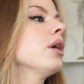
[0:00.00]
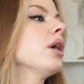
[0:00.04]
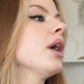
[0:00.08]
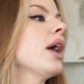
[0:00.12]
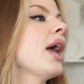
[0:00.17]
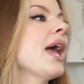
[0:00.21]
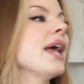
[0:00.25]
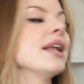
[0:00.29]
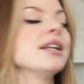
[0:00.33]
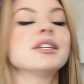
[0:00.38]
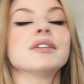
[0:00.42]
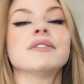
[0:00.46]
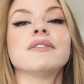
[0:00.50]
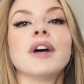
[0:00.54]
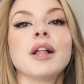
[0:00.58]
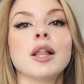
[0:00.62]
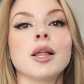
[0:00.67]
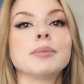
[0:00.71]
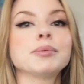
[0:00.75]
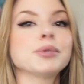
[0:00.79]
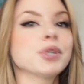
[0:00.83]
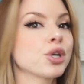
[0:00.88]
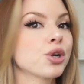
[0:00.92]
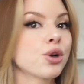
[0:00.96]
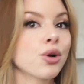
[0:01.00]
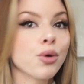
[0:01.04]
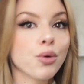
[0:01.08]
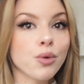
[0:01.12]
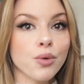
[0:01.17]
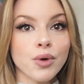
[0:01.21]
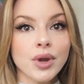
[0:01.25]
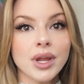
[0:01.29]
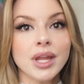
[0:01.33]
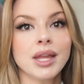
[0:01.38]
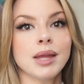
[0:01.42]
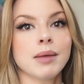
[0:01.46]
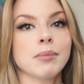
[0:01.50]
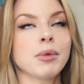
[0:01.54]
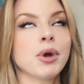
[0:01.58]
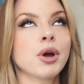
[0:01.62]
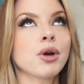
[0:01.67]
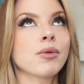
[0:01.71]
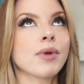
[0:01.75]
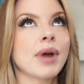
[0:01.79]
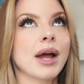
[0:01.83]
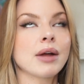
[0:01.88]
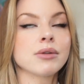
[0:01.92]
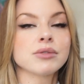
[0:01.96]
and developed a cream
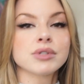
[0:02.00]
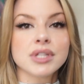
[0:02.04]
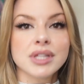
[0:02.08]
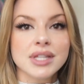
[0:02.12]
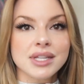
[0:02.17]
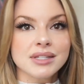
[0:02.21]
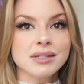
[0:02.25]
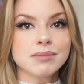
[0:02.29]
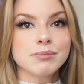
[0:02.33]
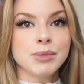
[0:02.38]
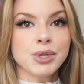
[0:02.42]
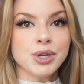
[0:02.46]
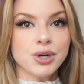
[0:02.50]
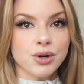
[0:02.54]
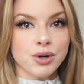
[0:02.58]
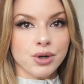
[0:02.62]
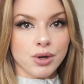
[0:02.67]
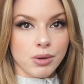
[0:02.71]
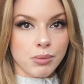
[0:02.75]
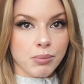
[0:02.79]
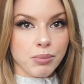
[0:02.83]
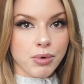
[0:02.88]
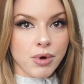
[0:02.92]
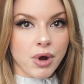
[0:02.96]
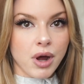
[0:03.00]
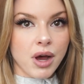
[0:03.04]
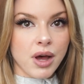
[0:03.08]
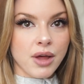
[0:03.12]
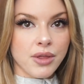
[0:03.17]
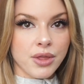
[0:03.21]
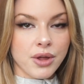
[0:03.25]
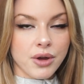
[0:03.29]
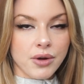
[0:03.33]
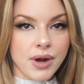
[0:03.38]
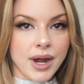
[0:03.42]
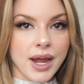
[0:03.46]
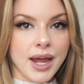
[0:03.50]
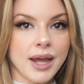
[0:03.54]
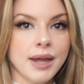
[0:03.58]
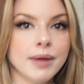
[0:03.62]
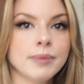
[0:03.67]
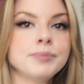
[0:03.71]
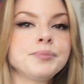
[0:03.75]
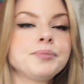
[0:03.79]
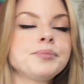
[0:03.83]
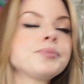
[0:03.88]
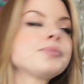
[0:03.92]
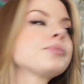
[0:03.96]
around this Miracle Broth,
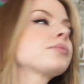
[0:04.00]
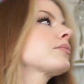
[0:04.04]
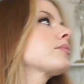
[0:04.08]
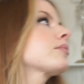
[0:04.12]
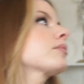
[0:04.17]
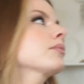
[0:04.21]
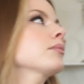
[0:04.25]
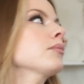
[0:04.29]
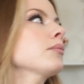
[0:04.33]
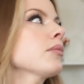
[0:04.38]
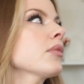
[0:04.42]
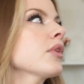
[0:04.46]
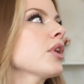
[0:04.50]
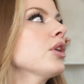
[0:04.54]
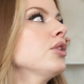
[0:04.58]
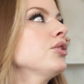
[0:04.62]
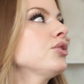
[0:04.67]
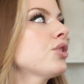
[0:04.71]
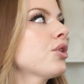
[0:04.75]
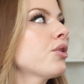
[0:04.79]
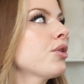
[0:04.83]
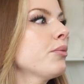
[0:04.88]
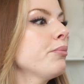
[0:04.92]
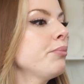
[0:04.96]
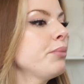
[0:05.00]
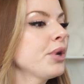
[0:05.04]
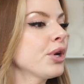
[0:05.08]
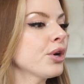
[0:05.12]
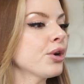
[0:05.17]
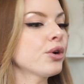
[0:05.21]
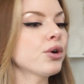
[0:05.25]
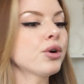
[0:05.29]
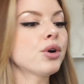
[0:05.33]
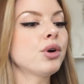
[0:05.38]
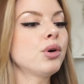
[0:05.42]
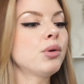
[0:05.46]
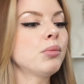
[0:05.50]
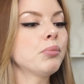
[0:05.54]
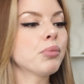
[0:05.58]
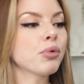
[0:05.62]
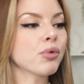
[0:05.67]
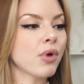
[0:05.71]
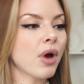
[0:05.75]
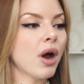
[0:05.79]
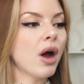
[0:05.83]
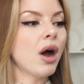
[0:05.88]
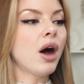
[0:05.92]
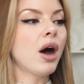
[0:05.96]
okay? So the Miracle
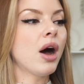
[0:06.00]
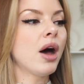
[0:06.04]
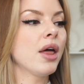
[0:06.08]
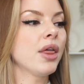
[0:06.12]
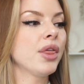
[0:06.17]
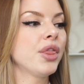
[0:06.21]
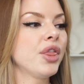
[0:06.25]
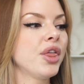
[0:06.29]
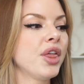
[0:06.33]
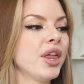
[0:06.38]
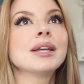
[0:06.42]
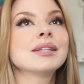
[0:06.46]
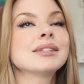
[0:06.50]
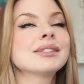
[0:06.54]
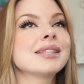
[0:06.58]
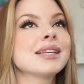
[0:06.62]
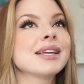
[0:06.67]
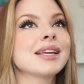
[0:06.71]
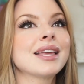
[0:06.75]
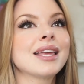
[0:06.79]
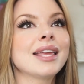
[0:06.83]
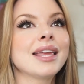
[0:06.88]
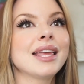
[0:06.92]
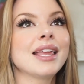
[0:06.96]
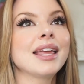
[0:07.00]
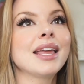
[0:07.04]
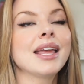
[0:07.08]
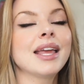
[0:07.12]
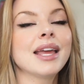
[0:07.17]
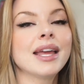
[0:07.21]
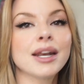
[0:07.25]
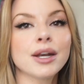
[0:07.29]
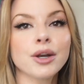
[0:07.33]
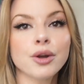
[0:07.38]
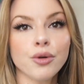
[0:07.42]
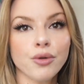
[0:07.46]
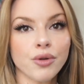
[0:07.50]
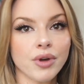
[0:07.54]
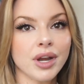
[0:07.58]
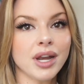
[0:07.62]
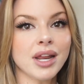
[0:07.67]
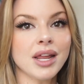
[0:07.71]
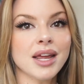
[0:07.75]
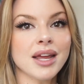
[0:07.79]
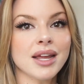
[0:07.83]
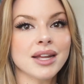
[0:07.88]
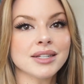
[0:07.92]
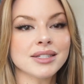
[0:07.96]
Broth is the key
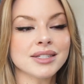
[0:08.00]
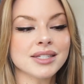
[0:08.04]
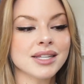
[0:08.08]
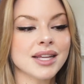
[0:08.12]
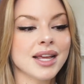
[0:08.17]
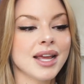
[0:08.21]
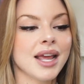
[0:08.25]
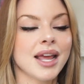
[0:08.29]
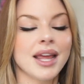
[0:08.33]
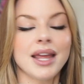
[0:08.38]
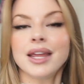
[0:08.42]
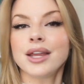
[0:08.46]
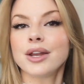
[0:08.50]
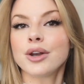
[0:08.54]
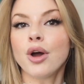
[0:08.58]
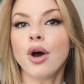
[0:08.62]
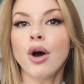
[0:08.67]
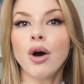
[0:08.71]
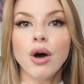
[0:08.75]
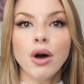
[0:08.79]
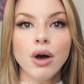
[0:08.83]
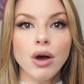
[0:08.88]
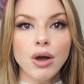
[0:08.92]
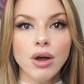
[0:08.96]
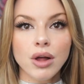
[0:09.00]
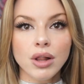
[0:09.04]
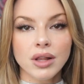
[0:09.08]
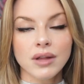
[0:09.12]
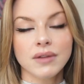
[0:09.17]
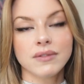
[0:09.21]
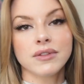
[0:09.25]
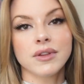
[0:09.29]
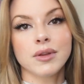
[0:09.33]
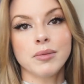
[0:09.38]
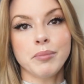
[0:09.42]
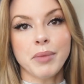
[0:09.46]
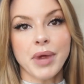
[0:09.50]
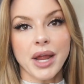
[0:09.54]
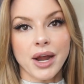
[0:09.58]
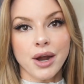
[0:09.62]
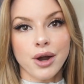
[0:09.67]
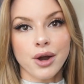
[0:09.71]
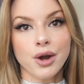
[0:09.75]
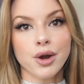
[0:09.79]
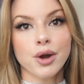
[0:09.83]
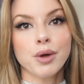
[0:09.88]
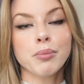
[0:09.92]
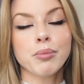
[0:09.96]
ingredient in all of La
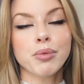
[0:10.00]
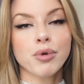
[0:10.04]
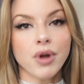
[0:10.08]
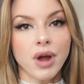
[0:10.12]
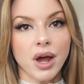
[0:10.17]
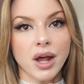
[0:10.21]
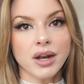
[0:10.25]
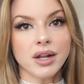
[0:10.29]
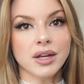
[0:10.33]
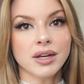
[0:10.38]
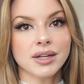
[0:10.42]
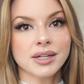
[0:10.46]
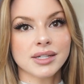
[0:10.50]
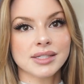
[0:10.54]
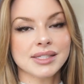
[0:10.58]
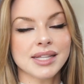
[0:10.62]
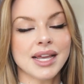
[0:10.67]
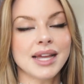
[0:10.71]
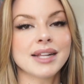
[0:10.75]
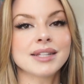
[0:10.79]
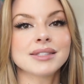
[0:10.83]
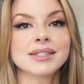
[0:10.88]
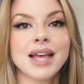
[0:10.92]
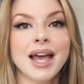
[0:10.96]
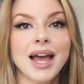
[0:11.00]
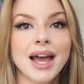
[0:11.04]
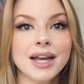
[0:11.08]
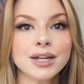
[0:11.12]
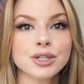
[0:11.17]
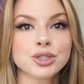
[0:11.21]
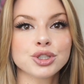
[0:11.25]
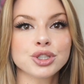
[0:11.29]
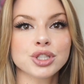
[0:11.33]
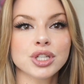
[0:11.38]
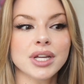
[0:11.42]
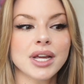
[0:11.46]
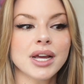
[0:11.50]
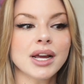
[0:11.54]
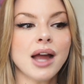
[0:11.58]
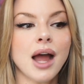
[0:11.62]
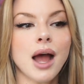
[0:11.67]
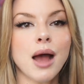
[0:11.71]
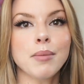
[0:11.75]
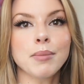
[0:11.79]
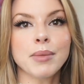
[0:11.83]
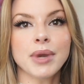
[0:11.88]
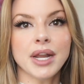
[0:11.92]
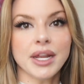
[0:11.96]
Mer products, and it's actually a
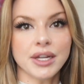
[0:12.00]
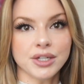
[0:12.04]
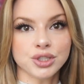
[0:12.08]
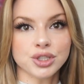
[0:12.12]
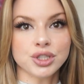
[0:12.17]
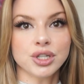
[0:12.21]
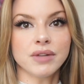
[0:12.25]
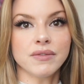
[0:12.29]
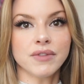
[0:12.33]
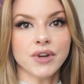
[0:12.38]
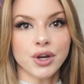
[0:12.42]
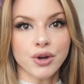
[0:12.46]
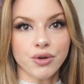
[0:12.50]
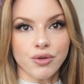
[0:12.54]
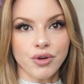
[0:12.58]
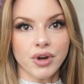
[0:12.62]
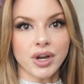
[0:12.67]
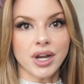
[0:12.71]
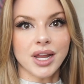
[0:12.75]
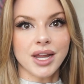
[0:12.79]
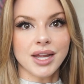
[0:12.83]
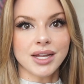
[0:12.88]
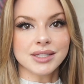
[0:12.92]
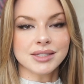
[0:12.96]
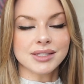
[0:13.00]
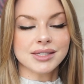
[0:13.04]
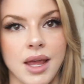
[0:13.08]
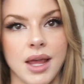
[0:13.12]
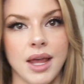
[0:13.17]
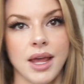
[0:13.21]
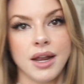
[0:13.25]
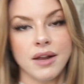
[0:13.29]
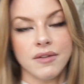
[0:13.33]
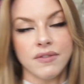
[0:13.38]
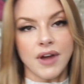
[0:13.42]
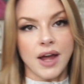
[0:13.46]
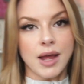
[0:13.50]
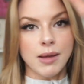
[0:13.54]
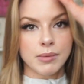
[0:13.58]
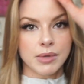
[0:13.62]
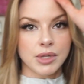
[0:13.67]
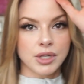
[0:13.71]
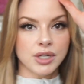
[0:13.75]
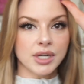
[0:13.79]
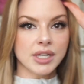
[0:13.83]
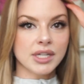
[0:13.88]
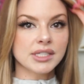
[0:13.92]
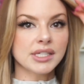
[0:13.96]
combination of ingredients. And if I'm
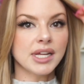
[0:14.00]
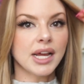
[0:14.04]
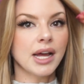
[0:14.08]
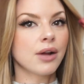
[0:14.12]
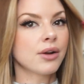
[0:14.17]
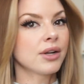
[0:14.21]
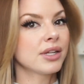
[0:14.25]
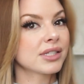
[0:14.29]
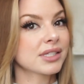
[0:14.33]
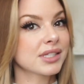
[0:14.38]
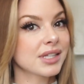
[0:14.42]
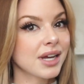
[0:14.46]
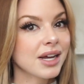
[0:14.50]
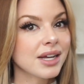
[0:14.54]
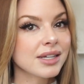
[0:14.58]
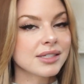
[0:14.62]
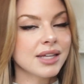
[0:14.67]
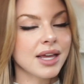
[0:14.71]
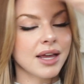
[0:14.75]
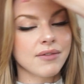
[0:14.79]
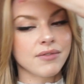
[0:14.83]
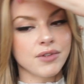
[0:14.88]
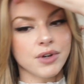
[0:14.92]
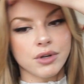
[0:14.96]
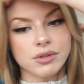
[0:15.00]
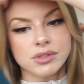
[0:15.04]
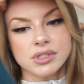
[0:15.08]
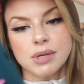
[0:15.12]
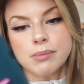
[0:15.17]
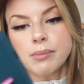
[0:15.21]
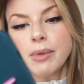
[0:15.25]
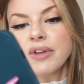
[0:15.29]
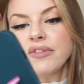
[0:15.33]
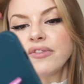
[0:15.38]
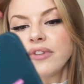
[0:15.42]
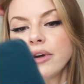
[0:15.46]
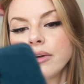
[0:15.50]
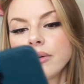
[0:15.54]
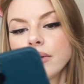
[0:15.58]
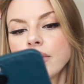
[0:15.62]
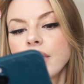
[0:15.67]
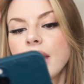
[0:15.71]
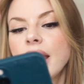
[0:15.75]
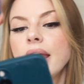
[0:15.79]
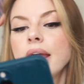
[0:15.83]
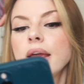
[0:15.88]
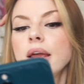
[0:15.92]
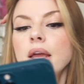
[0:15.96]
looking down, it's because I have notes on my phone,
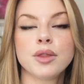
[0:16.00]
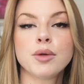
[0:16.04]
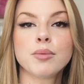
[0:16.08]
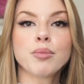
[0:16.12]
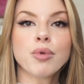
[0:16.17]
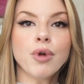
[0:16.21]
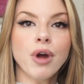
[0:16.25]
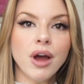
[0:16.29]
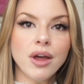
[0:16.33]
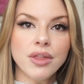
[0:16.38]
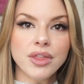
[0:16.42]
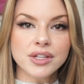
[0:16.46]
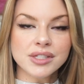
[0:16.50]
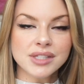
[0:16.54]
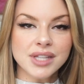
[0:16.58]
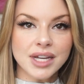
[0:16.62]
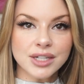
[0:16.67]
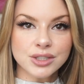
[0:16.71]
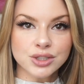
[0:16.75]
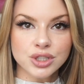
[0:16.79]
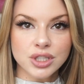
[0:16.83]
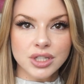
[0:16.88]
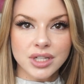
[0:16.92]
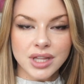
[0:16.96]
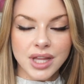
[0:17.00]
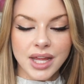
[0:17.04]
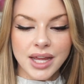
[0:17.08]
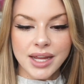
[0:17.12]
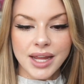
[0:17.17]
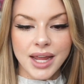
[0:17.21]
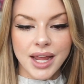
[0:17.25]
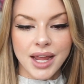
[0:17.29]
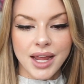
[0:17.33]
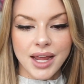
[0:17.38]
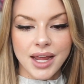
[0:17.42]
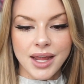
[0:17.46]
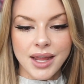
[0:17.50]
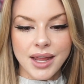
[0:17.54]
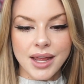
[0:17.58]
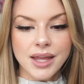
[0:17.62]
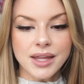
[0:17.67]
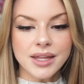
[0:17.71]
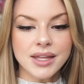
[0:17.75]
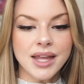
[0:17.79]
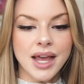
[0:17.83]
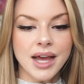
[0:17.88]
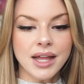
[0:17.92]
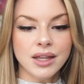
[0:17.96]
okay? The broth is actually like
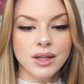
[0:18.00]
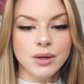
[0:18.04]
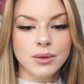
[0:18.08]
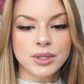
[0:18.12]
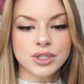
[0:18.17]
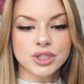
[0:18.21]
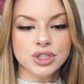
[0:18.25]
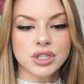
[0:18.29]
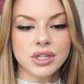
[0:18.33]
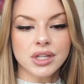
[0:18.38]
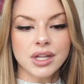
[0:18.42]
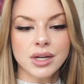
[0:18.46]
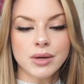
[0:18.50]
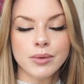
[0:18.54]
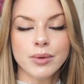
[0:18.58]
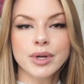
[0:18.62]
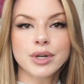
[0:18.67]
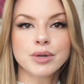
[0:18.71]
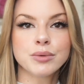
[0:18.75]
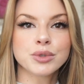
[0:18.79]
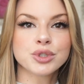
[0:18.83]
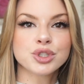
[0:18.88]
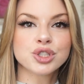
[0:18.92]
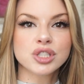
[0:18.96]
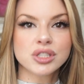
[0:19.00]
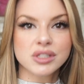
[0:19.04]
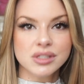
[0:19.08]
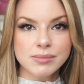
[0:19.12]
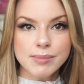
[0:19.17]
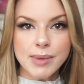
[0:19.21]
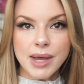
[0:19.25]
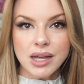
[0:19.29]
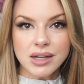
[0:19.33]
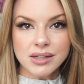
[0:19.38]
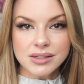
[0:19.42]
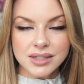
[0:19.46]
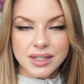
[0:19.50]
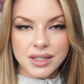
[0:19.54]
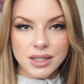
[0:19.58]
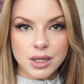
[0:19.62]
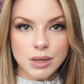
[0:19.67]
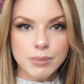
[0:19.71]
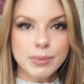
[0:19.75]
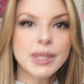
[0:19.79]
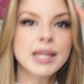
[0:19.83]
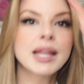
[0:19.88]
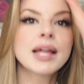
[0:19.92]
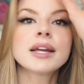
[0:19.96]
a yellowish liquid which smells a
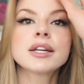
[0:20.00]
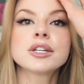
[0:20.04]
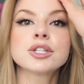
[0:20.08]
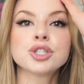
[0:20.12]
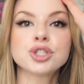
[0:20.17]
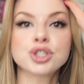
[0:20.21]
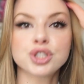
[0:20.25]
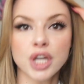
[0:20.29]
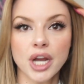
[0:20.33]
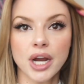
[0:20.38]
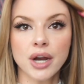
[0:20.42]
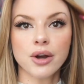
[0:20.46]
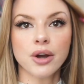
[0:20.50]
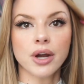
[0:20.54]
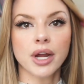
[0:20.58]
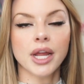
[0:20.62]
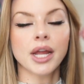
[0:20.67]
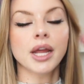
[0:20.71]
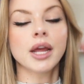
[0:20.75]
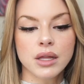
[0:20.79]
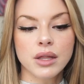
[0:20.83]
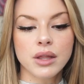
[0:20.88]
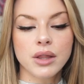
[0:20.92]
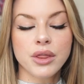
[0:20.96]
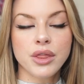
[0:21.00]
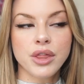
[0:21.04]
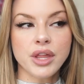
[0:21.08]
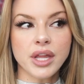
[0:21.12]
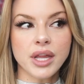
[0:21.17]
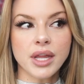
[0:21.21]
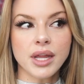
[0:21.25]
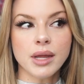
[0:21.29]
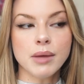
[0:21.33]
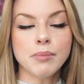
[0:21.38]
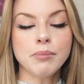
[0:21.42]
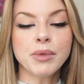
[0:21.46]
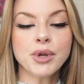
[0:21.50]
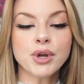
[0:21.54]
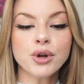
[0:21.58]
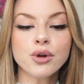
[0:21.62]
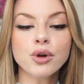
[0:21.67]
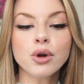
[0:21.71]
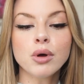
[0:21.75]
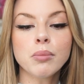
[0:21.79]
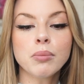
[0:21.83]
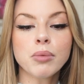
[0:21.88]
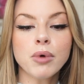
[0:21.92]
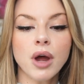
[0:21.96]
little bit like sherry. The
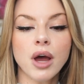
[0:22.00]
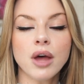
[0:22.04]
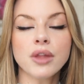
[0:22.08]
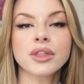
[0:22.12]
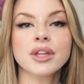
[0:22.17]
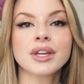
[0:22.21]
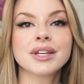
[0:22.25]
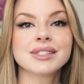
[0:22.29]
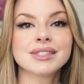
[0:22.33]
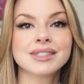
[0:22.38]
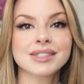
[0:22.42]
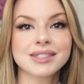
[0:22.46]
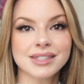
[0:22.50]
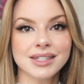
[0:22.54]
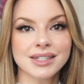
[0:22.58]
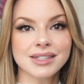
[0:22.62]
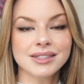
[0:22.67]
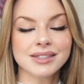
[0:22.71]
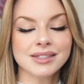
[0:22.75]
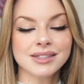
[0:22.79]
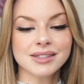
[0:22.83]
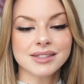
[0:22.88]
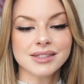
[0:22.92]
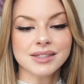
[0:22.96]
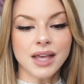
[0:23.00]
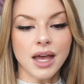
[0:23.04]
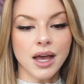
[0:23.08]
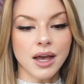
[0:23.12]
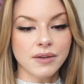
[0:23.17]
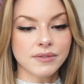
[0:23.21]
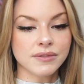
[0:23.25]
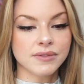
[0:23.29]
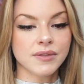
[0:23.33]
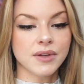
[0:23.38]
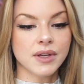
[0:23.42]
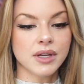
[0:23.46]
Miracle Broth consists of